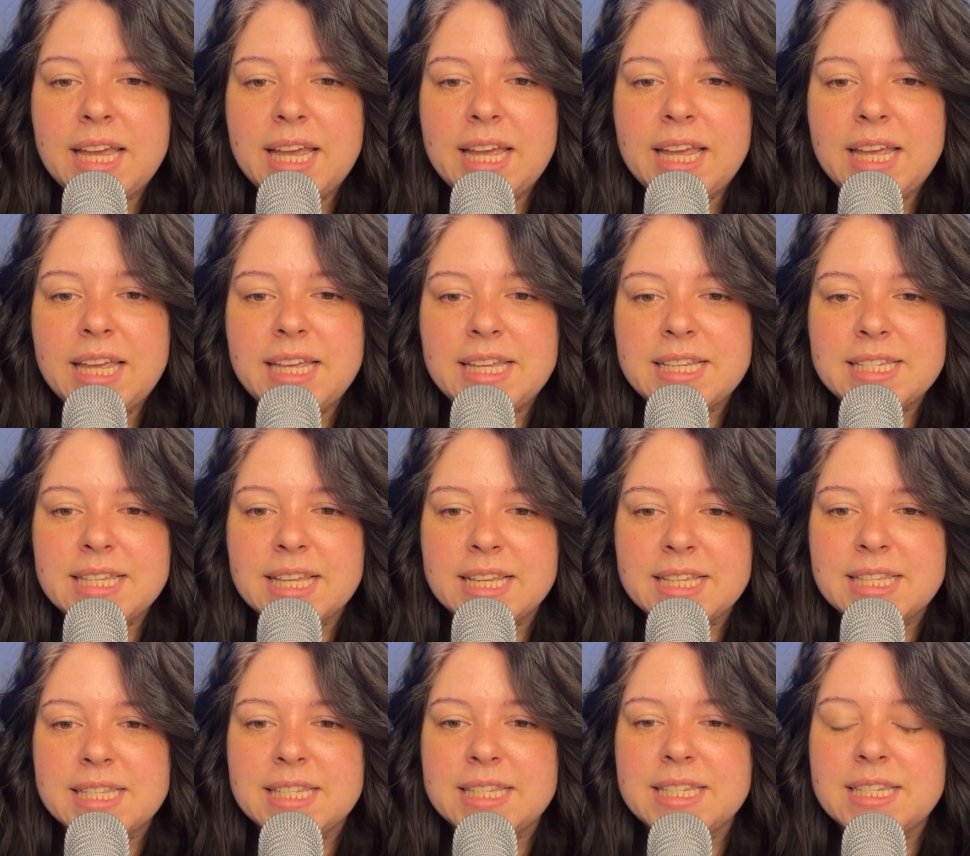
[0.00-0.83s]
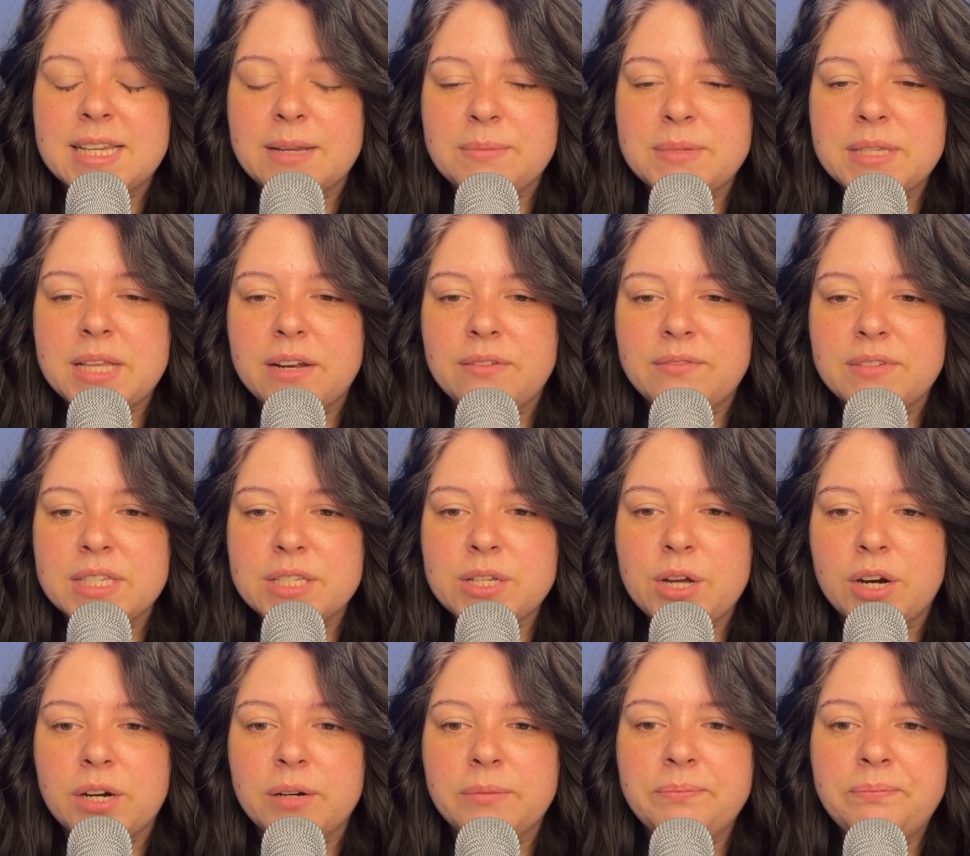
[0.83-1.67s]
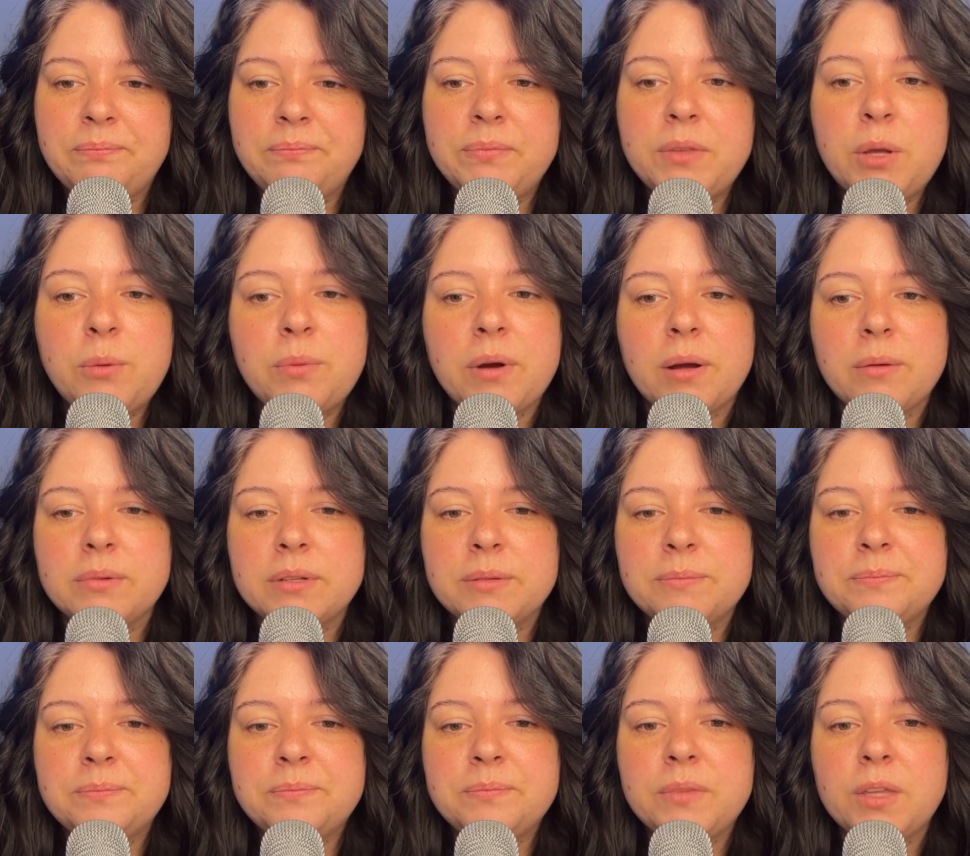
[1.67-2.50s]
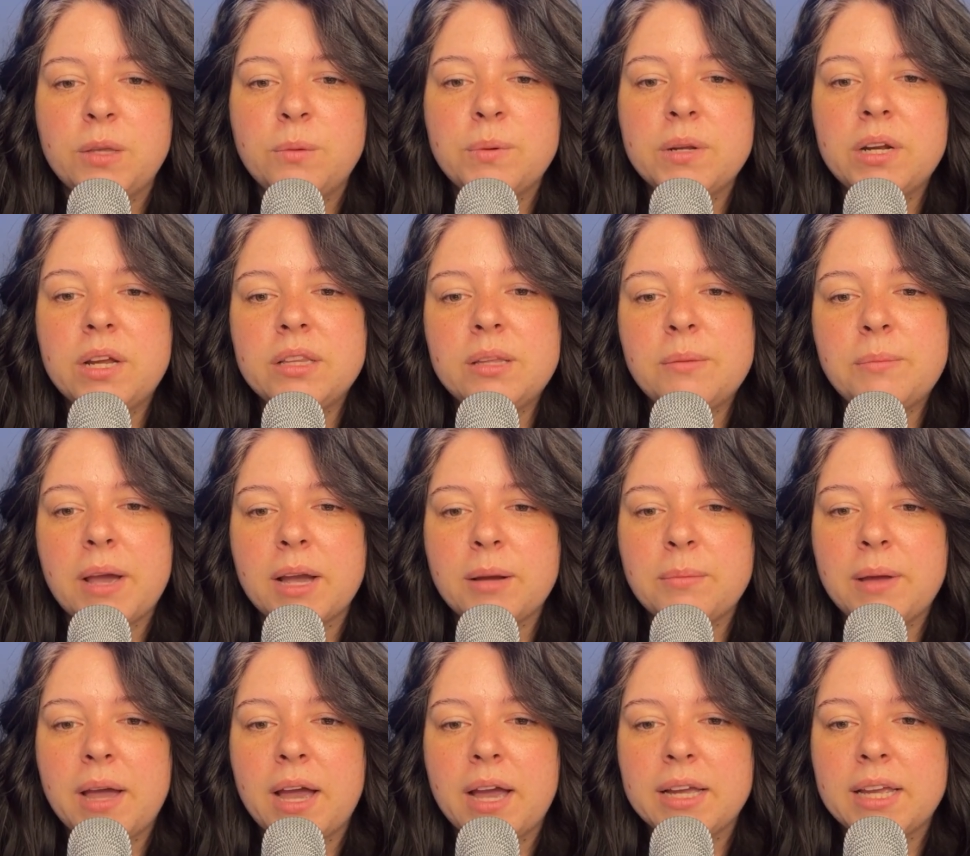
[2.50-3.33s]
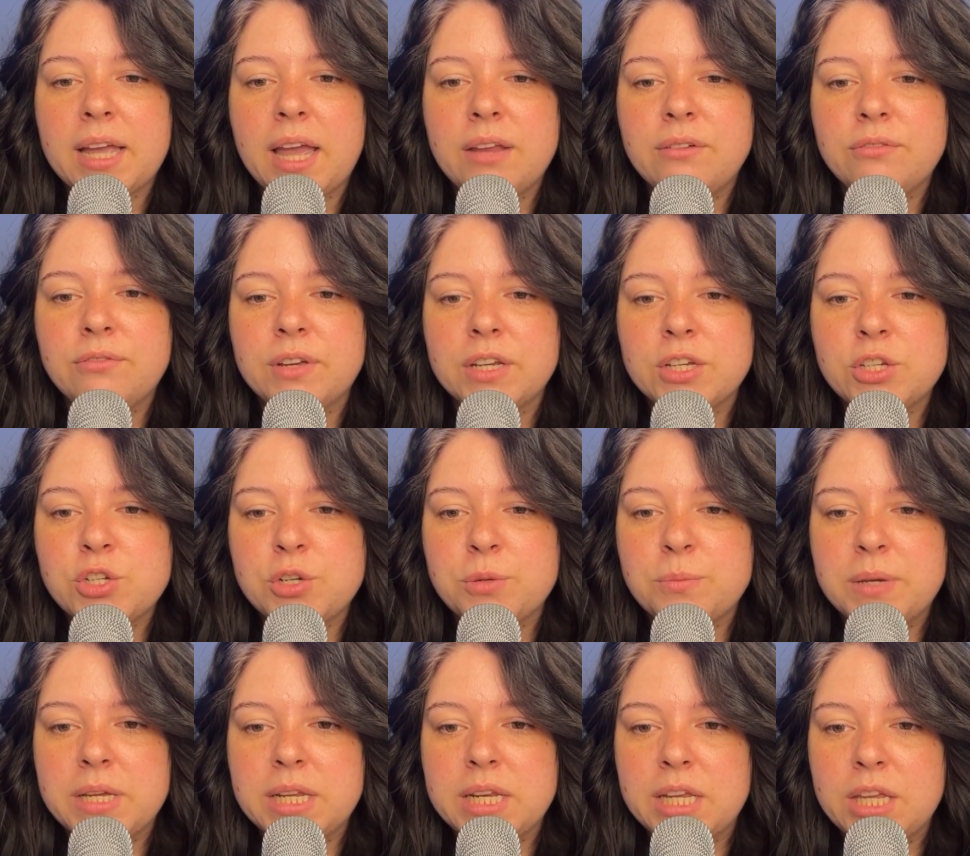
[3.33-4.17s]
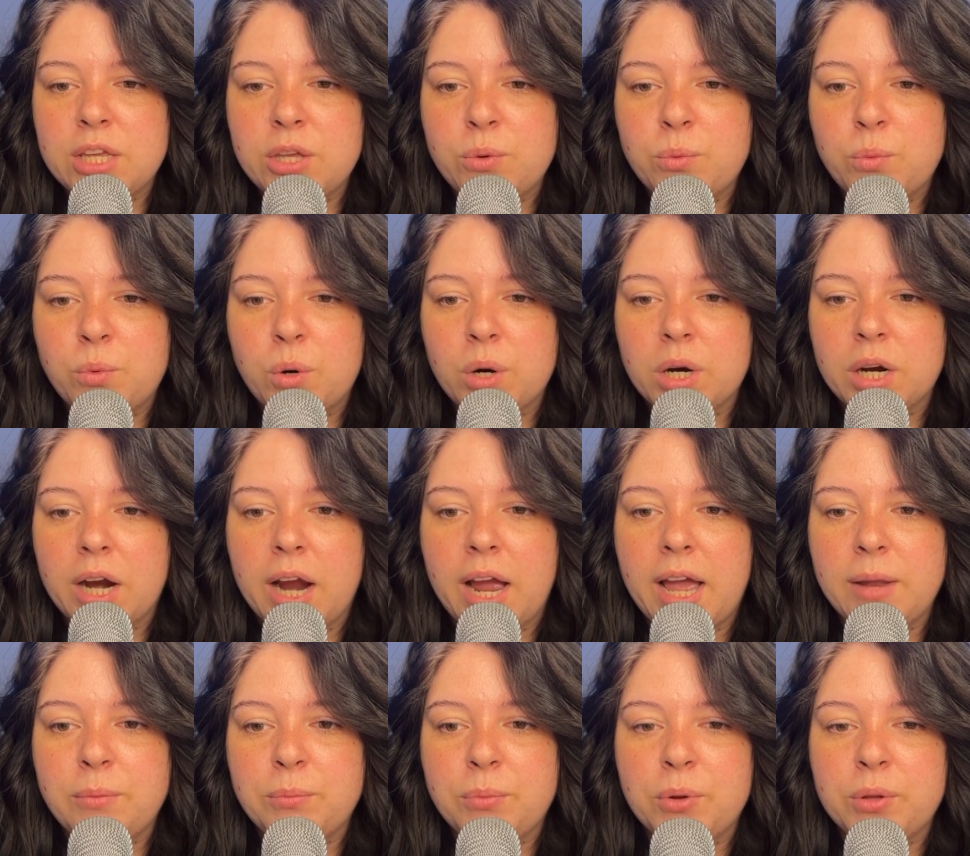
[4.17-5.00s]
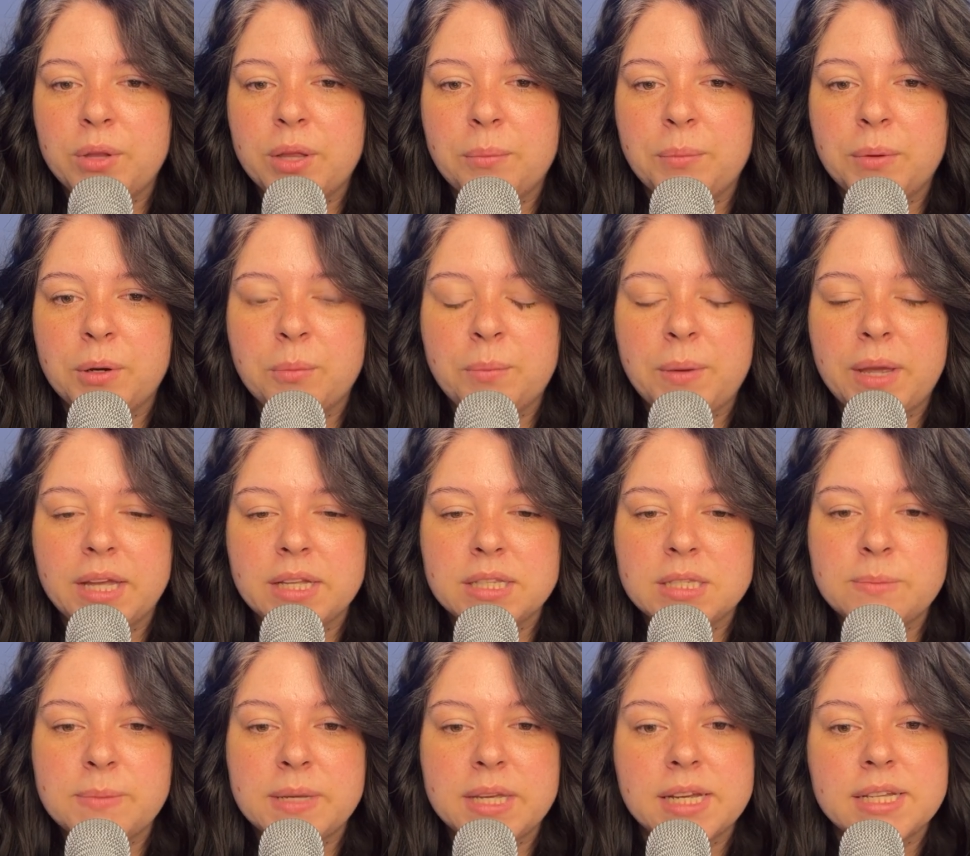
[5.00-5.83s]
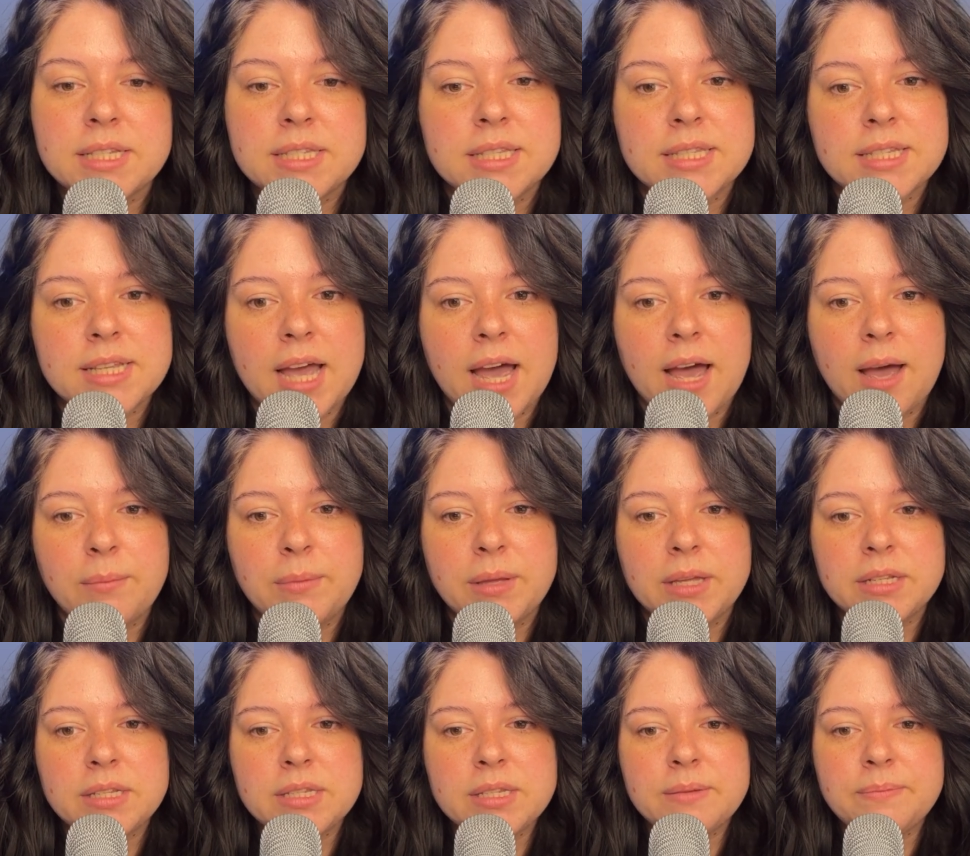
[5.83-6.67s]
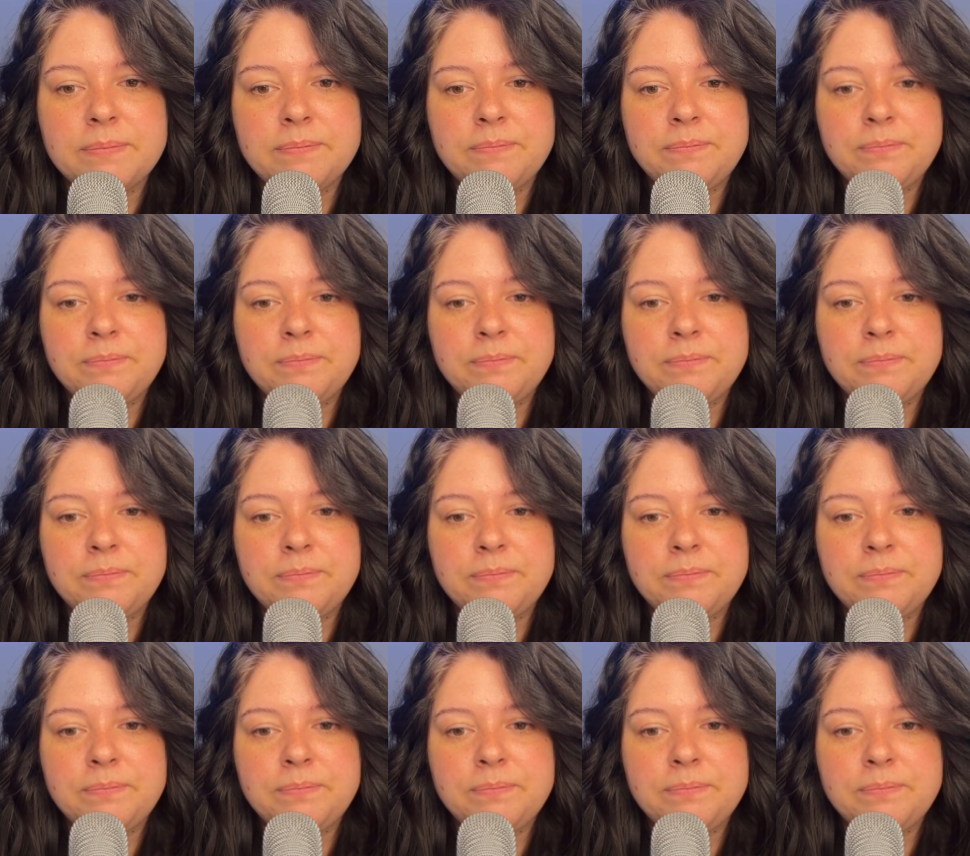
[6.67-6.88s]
he says and steps out of his car. No problem. You put on the backpack and fix your beanie you wore and pull up your pants because it's a habit.